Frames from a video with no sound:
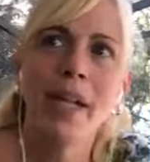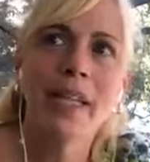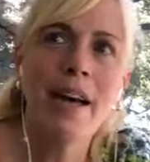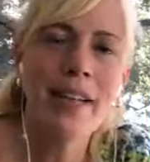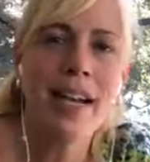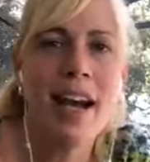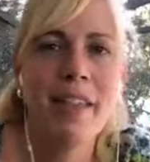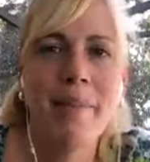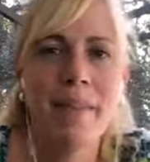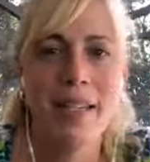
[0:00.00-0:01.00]
loving on
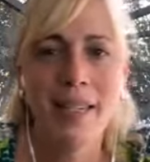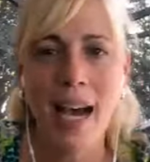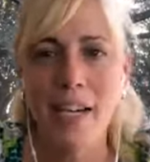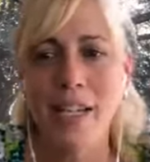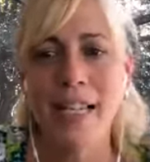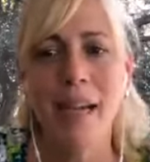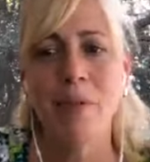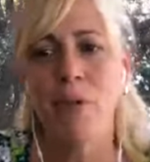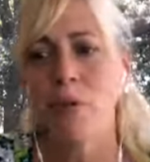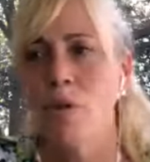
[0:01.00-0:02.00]
them, massaging them,
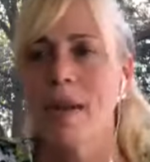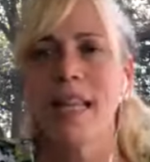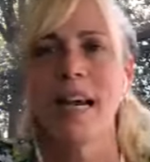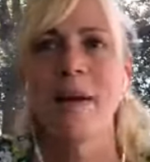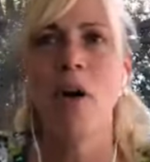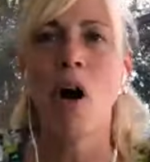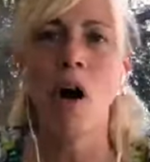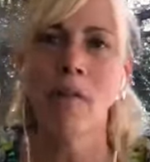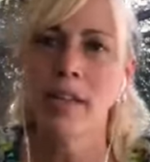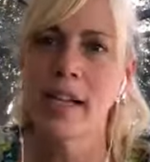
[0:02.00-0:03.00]
grooming them,
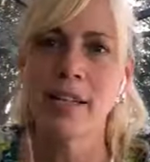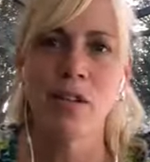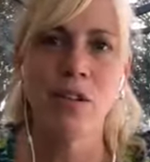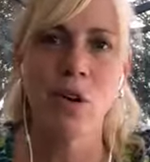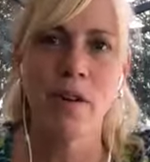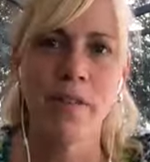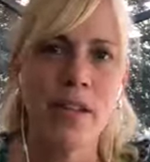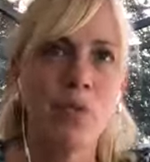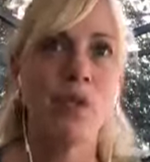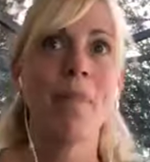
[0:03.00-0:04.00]
all releases
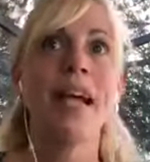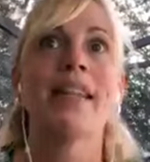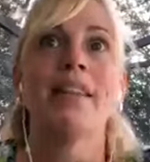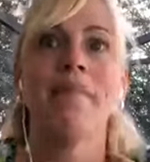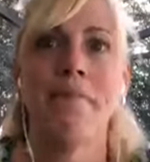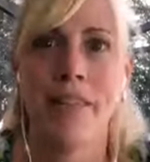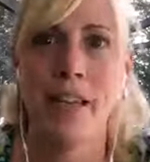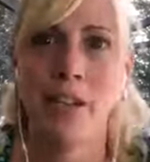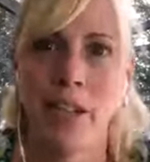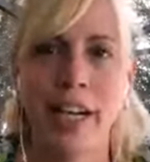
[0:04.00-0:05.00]
endorphins, which makes them
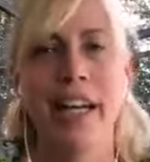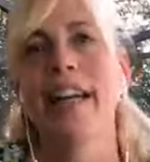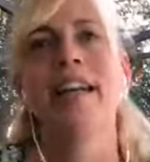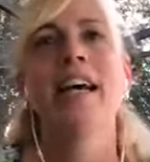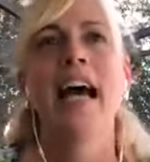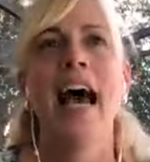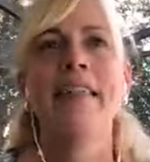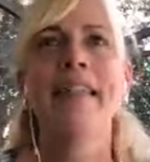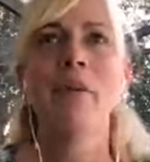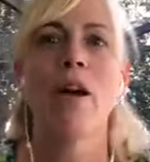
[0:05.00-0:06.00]
feel good, and
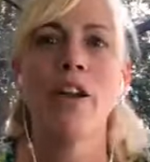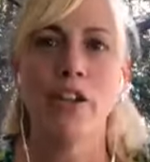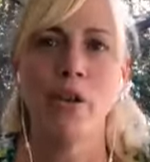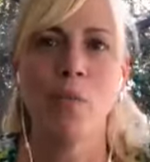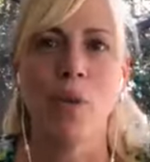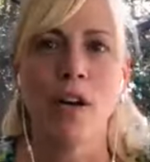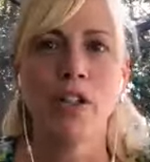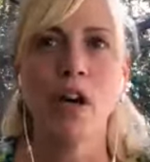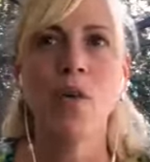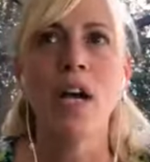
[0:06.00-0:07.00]
then they want to do more.
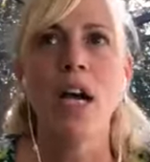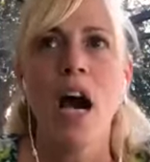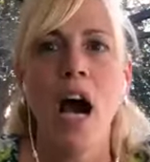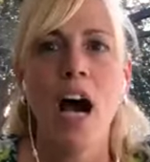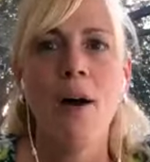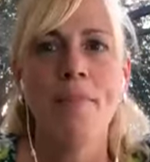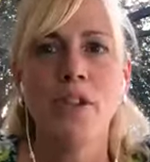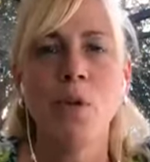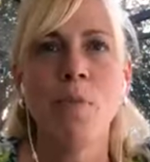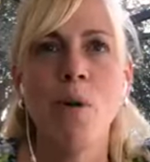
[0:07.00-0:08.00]
So
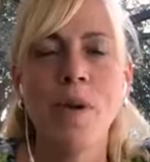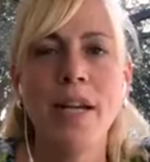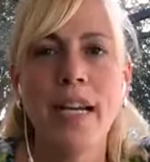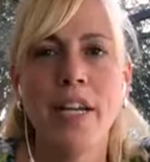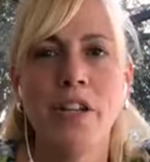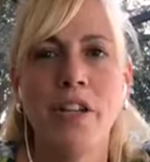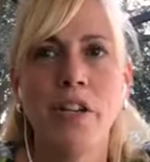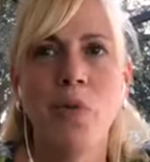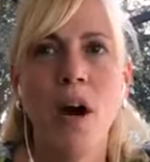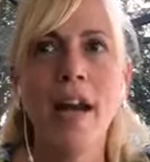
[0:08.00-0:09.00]
with mobility
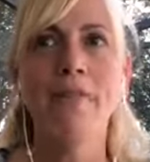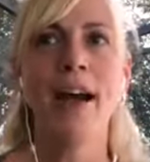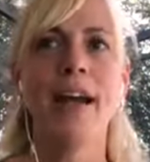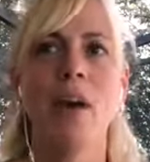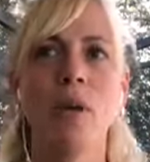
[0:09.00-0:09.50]
issues, you want to find